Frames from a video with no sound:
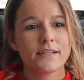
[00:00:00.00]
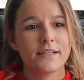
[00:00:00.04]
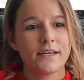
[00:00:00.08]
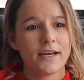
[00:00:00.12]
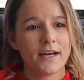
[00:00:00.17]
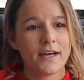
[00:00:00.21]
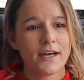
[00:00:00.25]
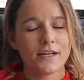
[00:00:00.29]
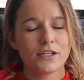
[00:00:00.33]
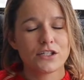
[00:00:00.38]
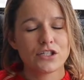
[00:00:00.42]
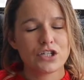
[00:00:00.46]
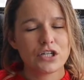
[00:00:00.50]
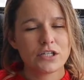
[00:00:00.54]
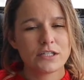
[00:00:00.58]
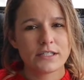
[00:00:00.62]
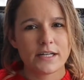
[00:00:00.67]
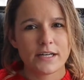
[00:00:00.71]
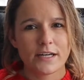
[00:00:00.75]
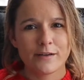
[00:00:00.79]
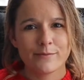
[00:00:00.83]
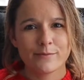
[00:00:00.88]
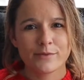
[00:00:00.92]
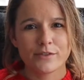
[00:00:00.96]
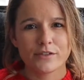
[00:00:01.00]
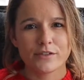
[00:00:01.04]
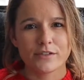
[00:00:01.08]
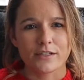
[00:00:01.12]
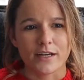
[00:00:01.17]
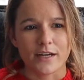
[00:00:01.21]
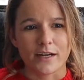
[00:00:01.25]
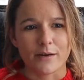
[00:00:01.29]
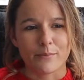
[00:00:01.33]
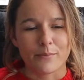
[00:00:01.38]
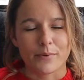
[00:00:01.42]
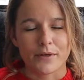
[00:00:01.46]
yeah, it's just
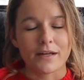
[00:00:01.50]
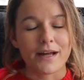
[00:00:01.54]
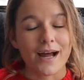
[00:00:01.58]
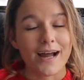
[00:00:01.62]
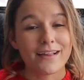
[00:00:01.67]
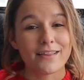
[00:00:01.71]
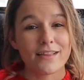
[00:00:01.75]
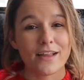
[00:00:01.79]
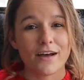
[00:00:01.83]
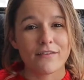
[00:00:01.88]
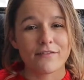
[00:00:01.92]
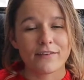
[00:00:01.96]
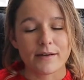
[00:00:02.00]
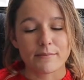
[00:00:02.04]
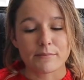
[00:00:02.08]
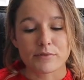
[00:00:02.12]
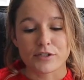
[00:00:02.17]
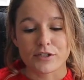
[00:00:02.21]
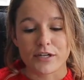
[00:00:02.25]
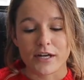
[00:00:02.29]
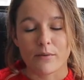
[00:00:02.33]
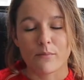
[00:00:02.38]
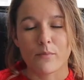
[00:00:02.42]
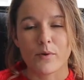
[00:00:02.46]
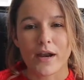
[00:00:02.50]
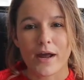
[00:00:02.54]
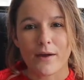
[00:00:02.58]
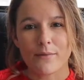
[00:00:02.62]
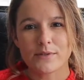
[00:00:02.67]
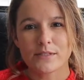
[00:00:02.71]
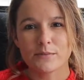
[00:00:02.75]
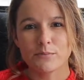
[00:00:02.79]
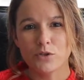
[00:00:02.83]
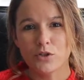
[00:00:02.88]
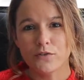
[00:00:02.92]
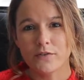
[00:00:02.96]
Amsterdam, but I love Amsterdam. When I
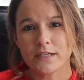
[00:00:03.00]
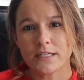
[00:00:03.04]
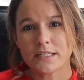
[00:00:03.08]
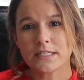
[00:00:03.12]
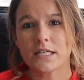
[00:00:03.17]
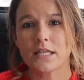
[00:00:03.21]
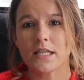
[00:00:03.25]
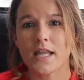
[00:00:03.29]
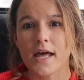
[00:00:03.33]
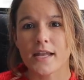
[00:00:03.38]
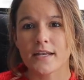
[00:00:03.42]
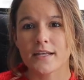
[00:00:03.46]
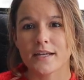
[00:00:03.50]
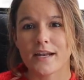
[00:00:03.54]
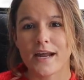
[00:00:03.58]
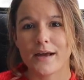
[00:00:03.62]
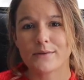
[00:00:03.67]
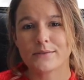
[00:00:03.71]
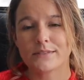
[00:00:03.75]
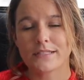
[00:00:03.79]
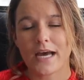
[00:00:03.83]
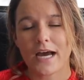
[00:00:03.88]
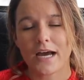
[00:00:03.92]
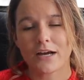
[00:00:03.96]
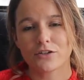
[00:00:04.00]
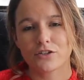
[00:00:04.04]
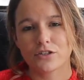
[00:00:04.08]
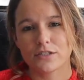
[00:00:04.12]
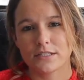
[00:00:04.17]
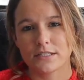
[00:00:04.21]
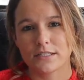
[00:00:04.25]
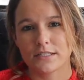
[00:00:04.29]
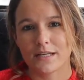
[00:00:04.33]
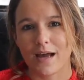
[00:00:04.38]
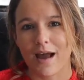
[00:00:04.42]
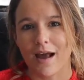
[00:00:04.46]
was moving to London, I was actually
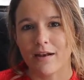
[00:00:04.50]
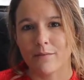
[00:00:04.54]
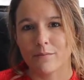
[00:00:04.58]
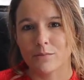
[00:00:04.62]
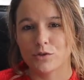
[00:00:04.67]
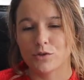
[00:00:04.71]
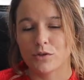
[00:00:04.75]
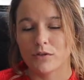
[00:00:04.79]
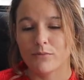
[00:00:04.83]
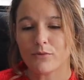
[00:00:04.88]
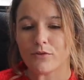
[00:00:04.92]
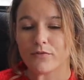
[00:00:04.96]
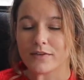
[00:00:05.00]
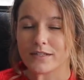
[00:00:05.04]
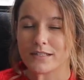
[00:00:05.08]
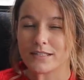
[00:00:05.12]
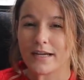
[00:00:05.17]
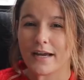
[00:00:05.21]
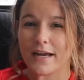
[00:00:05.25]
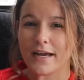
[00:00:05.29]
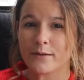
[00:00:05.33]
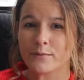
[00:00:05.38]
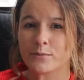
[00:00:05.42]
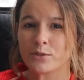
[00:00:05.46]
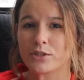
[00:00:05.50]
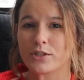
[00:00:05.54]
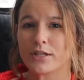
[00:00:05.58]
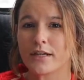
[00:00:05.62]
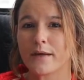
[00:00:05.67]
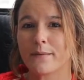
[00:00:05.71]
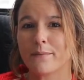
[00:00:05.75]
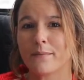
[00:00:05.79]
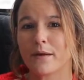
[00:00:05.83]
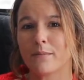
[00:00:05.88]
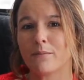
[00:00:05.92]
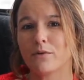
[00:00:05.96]
deciding between moving to
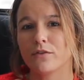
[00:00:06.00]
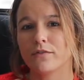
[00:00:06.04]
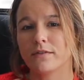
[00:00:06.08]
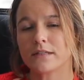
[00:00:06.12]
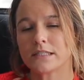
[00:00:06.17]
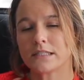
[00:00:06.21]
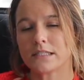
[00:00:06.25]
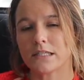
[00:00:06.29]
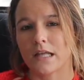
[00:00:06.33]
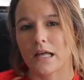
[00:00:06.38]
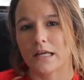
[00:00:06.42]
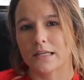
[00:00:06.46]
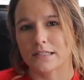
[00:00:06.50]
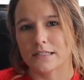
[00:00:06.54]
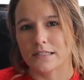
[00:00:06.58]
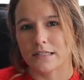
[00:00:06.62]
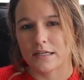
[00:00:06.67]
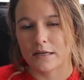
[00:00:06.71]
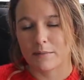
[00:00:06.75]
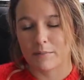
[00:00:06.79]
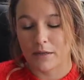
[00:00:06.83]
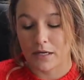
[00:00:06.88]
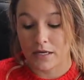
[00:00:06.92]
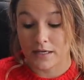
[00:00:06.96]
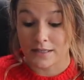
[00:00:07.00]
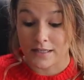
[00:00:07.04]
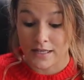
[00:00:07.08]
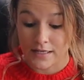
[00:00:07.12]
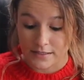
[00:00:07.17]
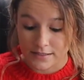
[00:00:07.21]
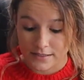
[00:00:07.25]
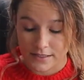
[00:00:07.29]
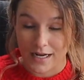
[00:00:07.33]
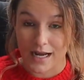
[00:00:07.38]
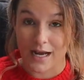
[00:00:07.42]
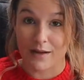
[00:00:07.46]
Amsterdam and moving to London, but
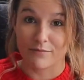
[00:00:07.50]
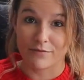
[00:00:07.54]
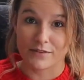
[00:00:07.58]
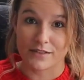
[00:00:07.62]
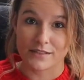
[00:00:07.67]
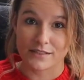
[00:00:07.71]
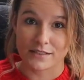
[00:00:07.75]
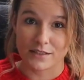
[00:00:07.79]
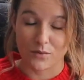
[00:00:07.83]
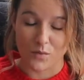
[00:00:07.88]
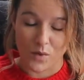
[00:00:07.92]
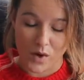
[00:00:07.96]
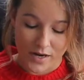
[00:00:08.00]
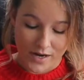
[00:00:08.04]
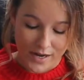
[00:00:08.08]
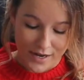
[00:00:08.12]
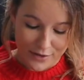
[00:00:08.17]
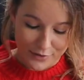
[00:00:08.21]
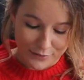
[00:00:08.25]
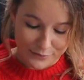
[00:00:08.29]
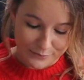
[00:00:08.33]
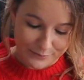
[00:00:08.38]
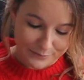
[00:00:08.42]
London obviously won out.